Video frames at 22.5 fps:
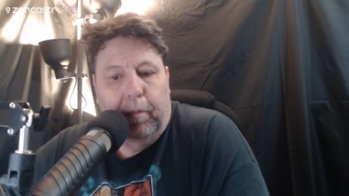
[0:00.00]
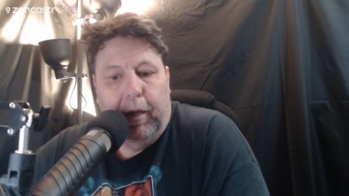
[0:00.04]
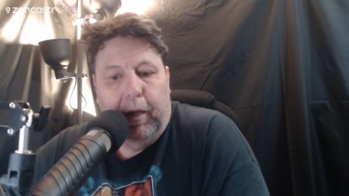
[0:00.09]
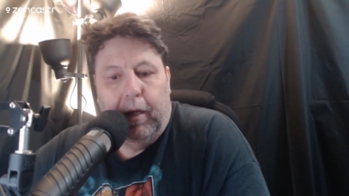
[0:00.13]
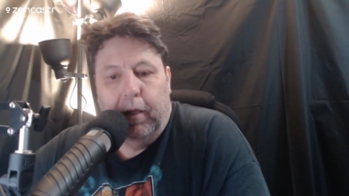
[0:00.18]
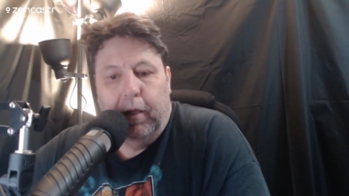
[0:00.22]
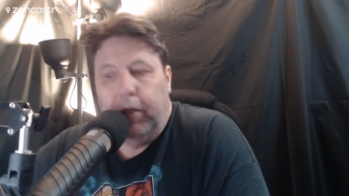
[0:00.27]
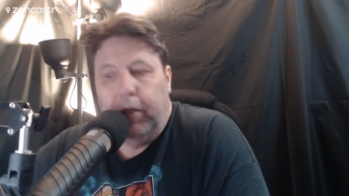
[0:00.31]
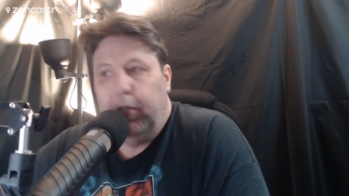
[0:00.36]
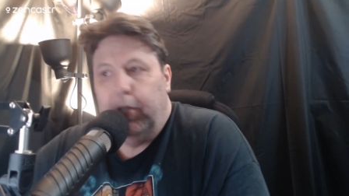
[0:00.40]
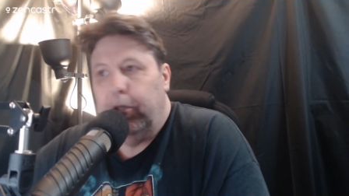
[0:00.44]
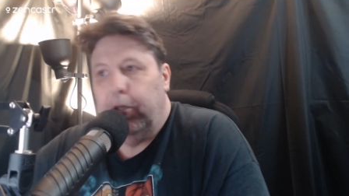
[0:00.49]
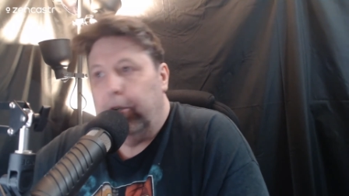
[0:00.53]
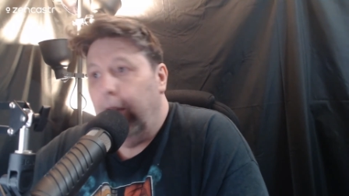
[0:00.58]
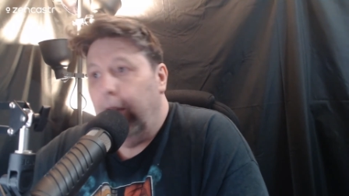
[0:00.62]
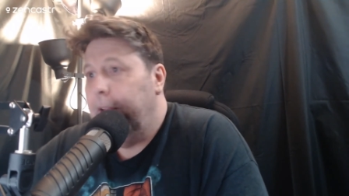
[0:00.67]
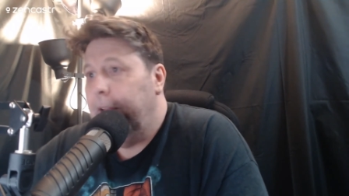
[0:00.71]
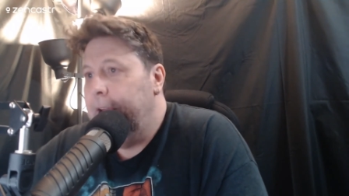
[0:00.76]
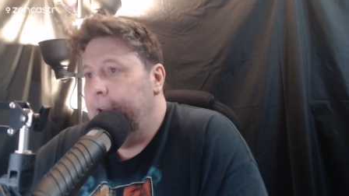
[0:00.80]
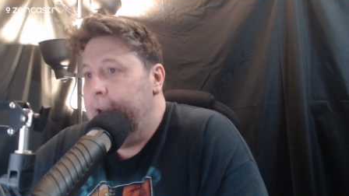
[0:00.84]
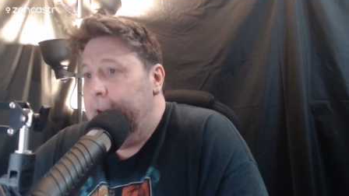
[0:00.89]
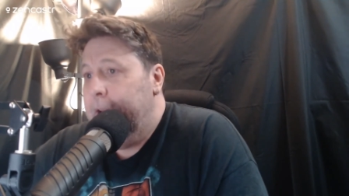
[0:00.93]
because
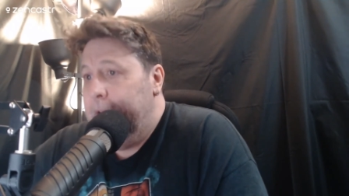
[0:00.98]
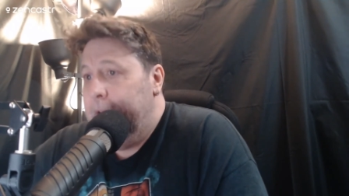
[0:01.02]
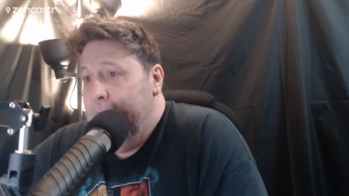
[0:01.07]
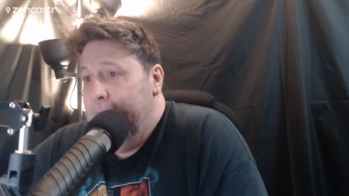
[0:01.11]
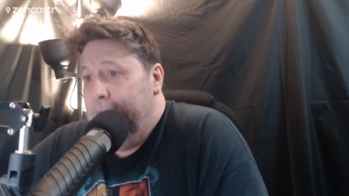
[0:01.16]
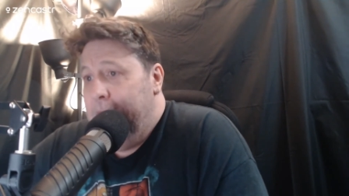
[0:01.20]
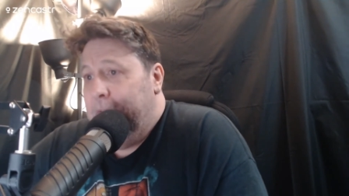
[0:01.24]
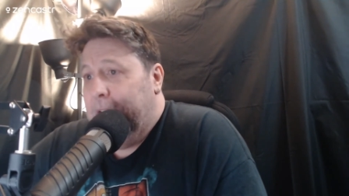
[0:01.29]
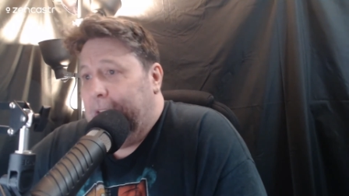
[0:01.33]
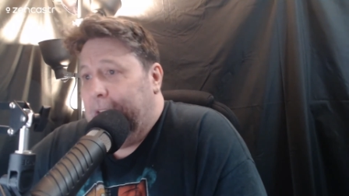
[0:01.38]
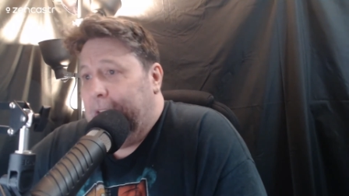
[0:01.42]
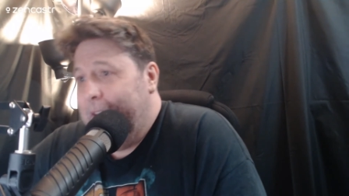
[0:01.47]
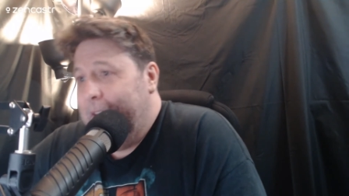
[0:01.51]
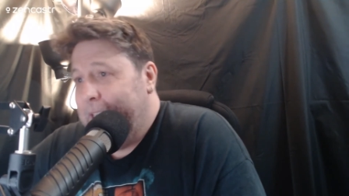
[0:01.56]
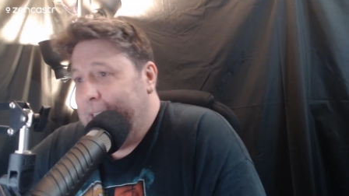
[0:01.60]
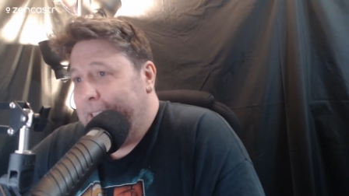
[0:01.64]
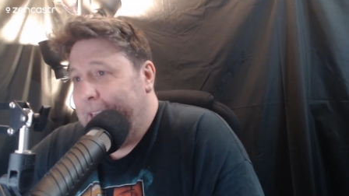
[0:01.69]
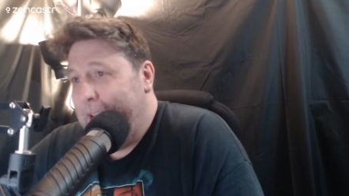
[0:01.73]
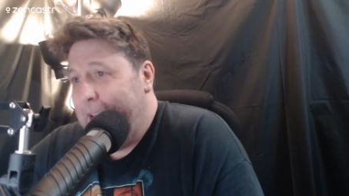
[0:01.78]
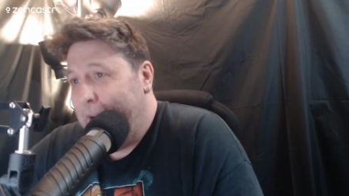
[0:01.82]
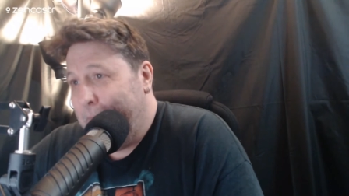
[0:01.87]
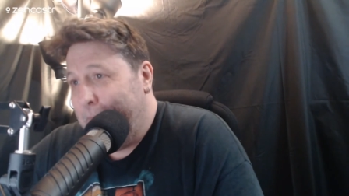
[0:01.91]
Australia never
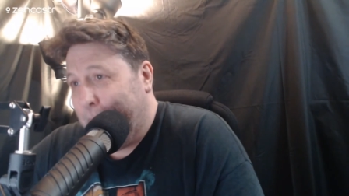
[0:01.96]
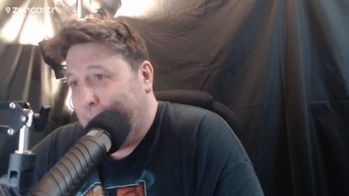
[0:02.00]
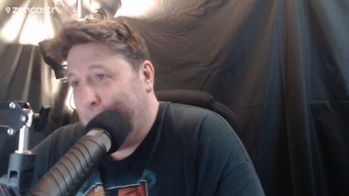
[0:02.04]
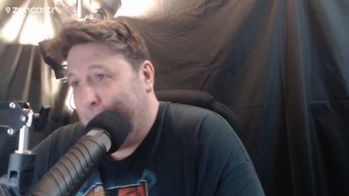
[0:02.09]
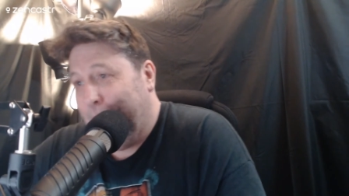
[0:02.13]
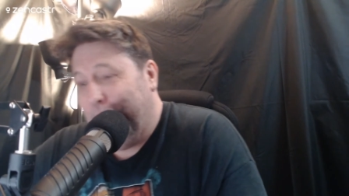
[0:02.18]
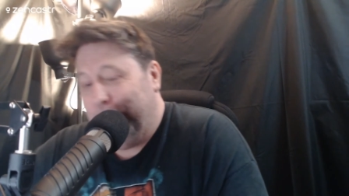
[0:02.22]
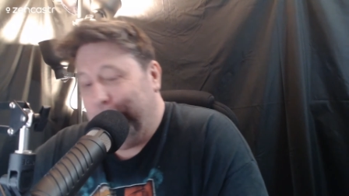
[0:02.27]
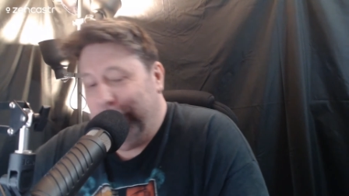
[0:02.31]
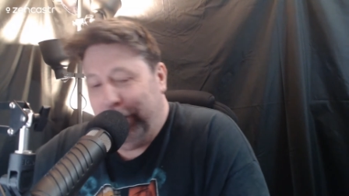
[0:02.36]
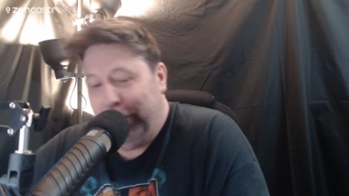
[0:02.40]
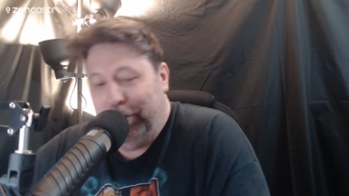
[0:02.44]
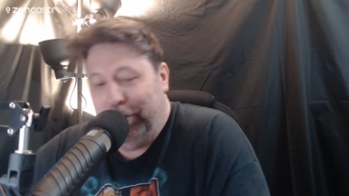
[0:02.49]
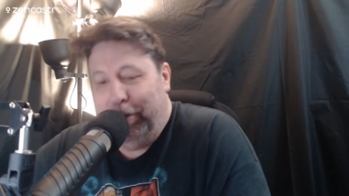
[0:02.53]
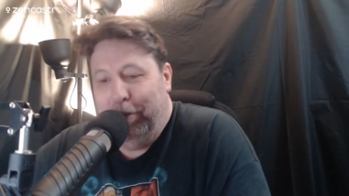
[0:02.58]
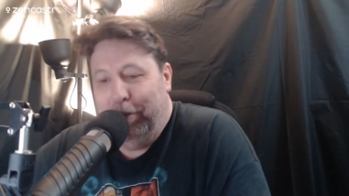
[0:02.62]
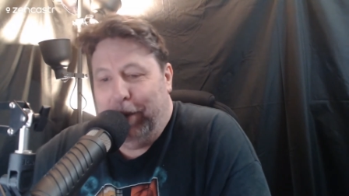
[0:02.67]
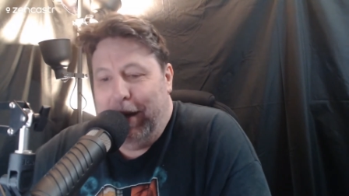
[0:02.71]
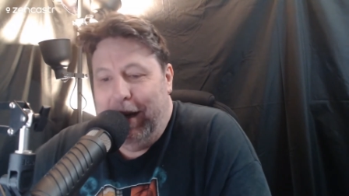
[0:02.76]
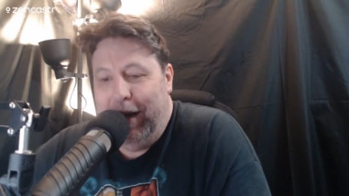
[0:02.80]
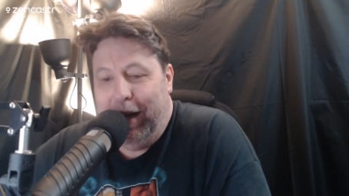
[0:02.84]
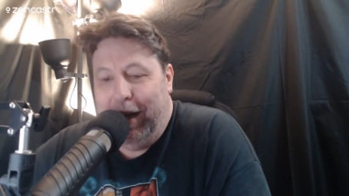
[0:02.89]
gets our props
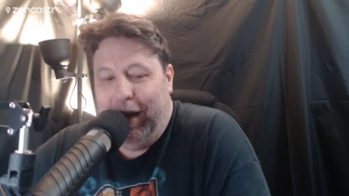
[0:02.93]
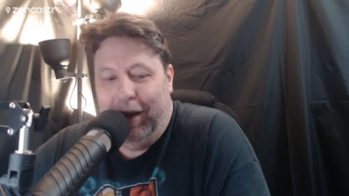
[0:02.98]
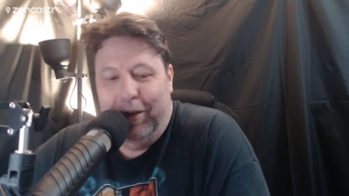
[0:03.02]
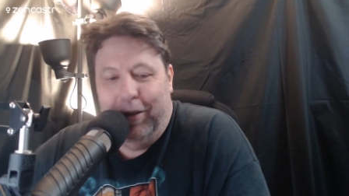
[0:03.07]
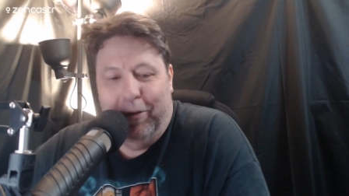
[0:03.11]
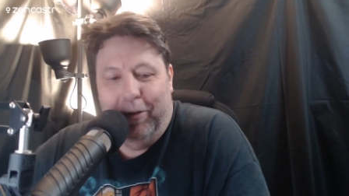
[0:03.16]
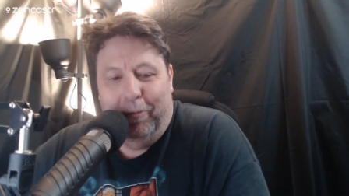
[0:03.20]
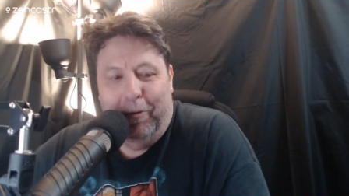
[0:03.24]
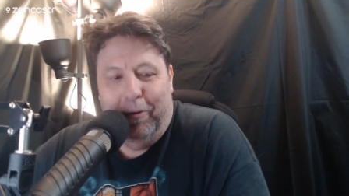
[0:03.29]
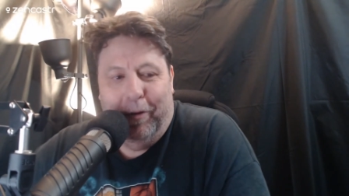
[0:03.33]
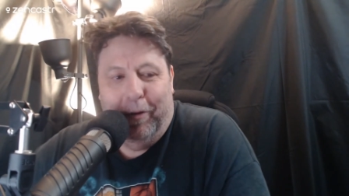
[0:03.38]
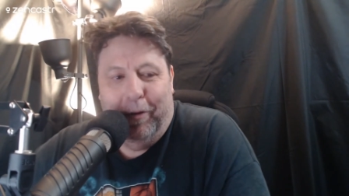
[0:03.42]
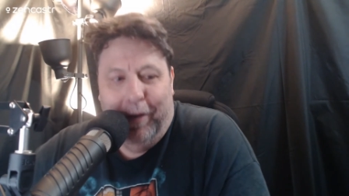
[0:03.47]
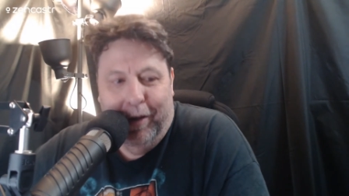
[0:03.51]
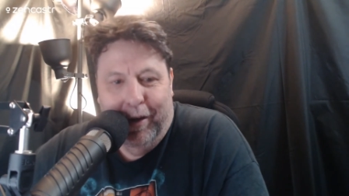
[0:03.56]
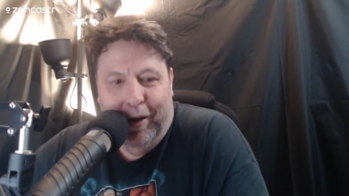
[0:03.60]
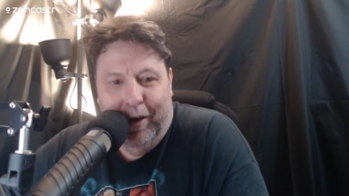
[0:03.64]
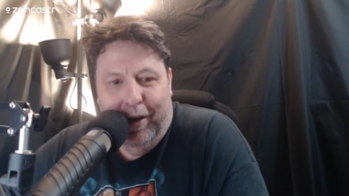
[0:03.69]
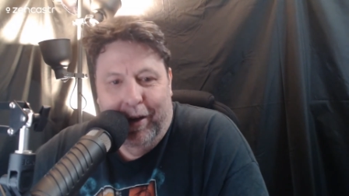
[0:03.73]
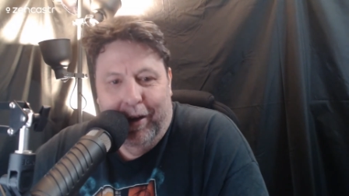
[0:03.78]
for being in the war.